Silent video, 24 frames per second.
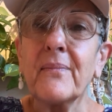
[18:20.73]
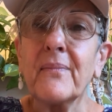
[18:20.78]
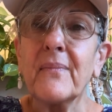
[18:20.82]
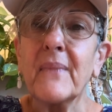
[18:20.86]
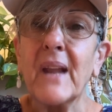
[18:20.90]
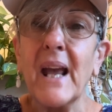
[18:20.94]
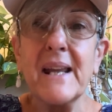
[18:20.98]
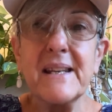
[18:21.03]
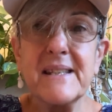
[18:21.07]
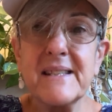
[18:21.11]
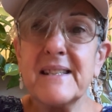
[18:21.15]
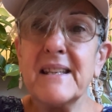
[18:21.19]

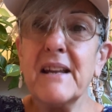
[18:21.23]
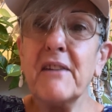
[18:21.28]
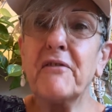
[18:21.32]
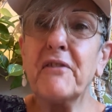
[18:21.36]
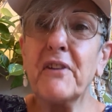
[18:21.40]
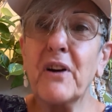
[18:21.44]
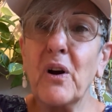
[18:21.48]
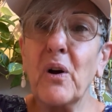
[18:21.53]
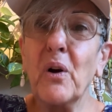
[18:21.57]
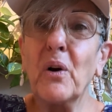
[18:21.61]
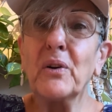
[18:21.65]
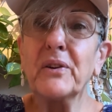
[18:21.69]
It's
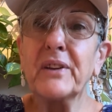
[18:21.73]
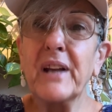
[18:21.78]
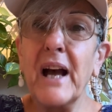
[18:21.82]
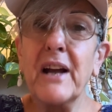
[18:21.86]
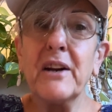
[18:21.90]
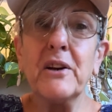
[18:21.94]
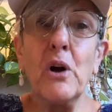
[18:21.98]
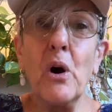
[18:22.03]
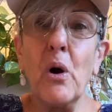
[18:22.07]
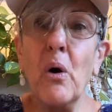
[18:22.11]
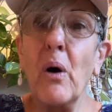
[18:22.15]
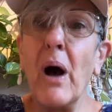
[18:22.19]
difficult, I
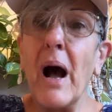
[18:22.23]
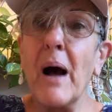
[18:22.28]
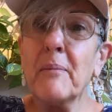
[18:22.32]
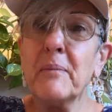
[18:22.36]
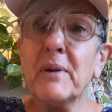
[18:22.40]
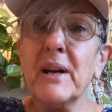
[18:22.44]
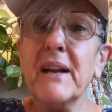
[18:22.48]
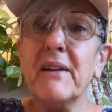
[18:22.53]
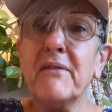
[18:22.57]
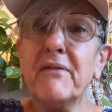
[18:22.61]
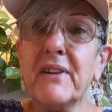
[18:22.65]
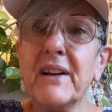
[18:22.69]
know, I'm
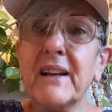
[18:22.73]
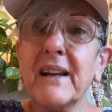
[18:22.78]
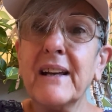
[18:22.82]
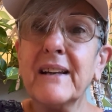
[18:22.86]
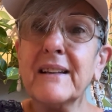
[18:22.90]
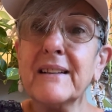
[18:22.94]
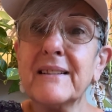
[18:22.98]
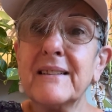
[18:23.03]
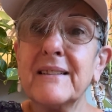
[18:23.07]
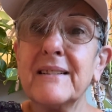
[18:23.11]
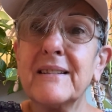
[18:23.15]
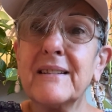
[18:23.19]
living
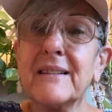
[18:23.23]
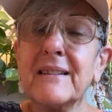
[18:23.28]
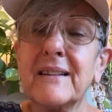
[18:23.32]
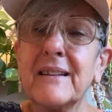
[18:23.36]
it.